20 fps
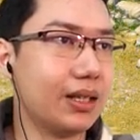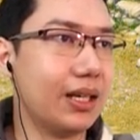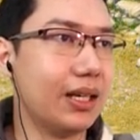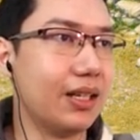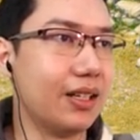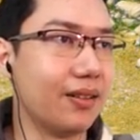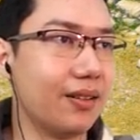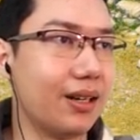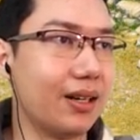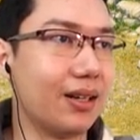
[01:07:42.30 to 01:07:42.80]

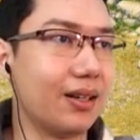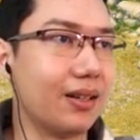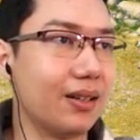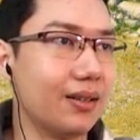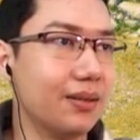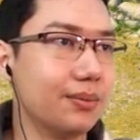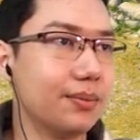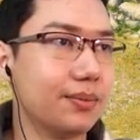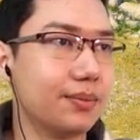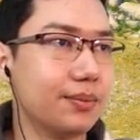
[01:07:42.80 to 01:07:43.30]
in,
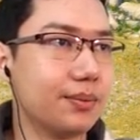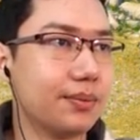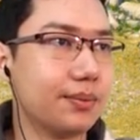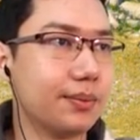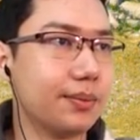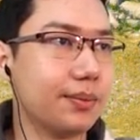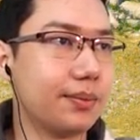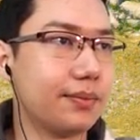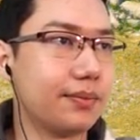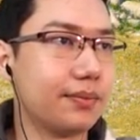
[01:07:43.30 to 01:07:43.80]
uh,
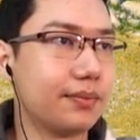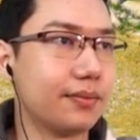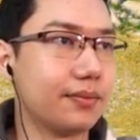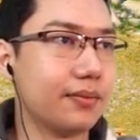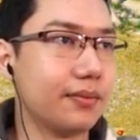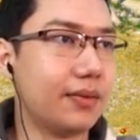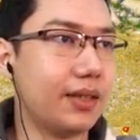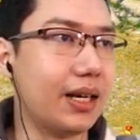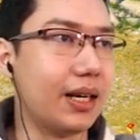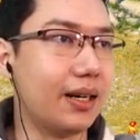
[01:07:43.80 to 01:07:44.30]

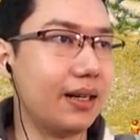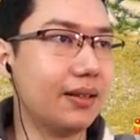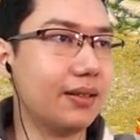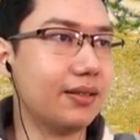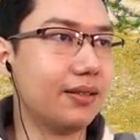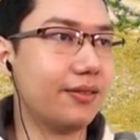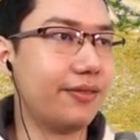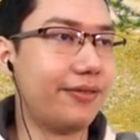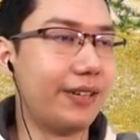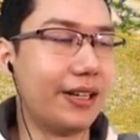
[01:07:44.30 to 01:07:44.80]
yeah,
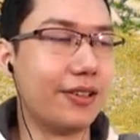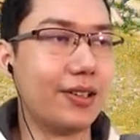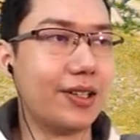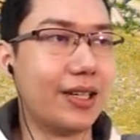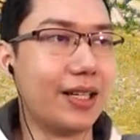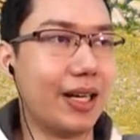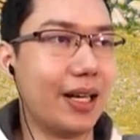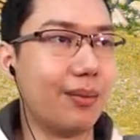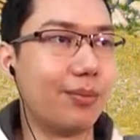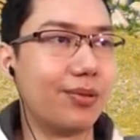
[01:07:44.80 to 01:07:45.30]
Pharaoh
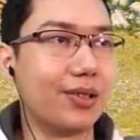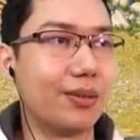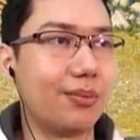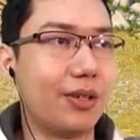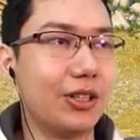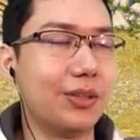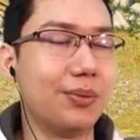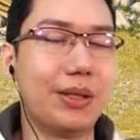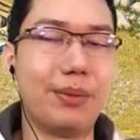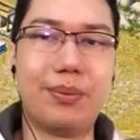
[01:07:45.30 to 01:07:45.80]
and Emperor
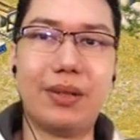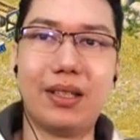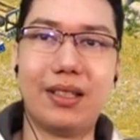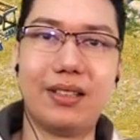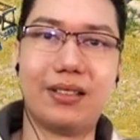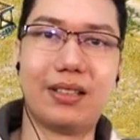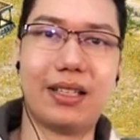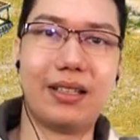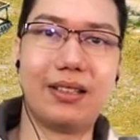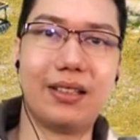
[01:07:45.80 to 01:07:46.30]
monument
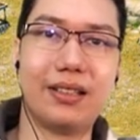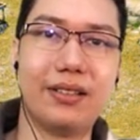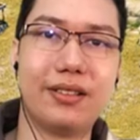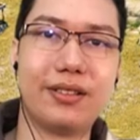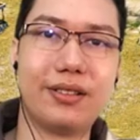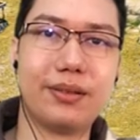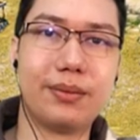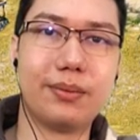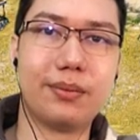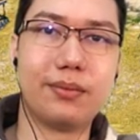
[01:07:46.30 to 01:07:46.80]
buildings like
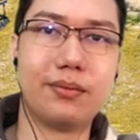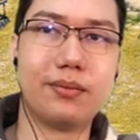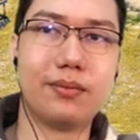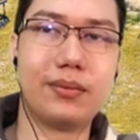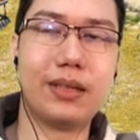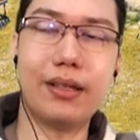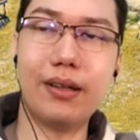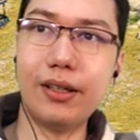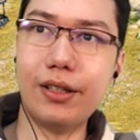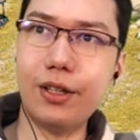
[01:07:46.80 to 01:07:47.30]
this.
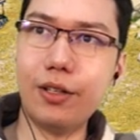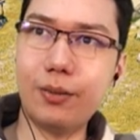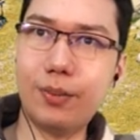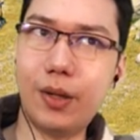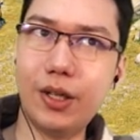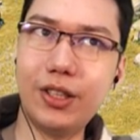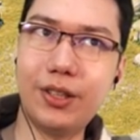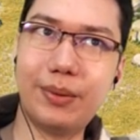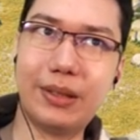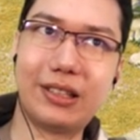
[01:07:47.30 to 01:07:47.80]
There are no
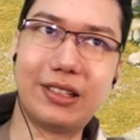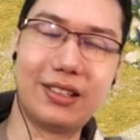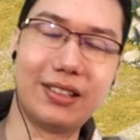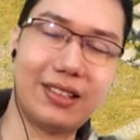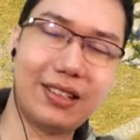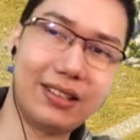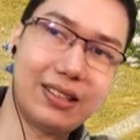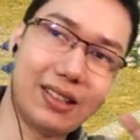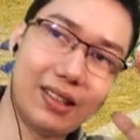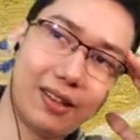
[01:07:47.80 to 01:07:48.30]
monuments in
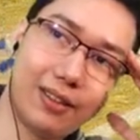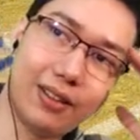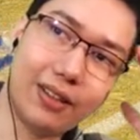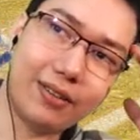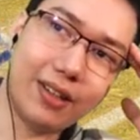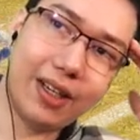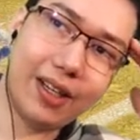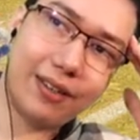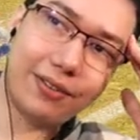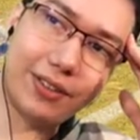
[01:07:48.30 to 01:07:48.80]
Caesar 3,
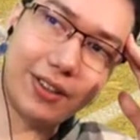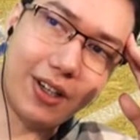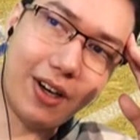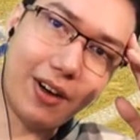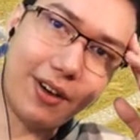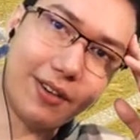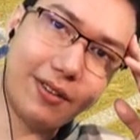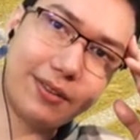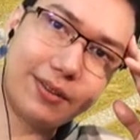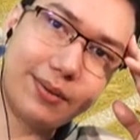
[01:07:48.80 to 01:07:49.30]
right? I
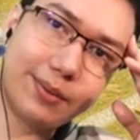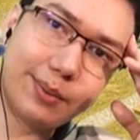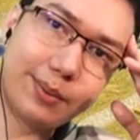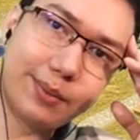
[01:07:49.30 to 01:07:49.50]
forgot.